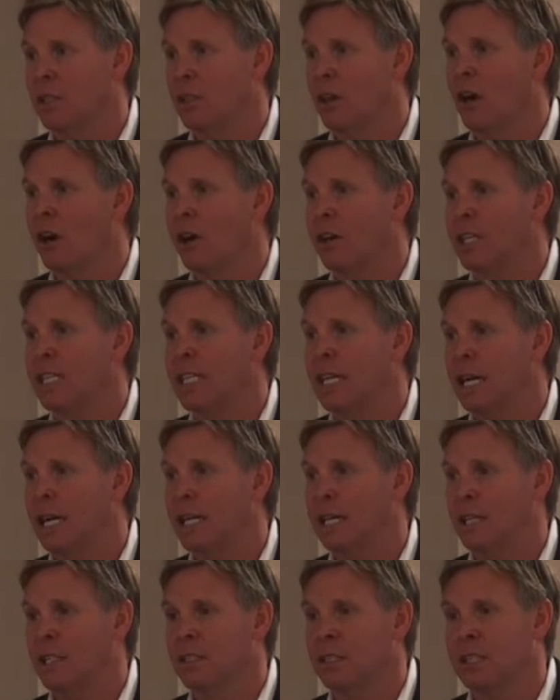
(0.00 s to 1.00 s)
or
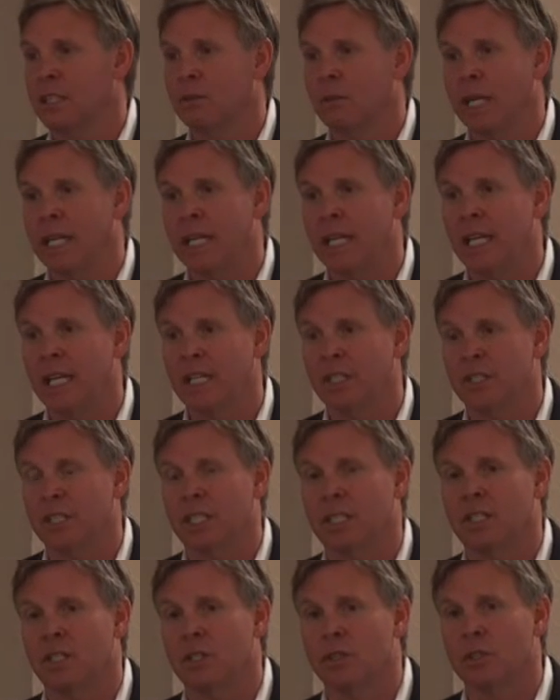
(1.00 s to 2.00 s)
REILD,
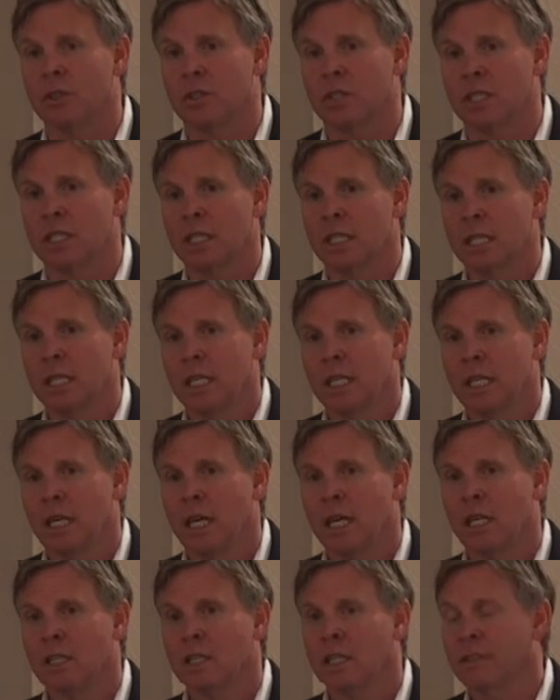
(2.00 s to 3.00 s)
radiation-induced
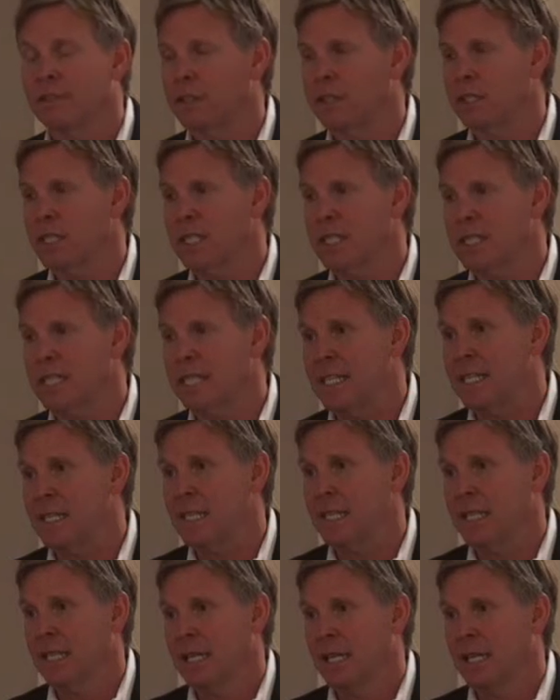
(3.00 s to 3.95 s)
liver disease.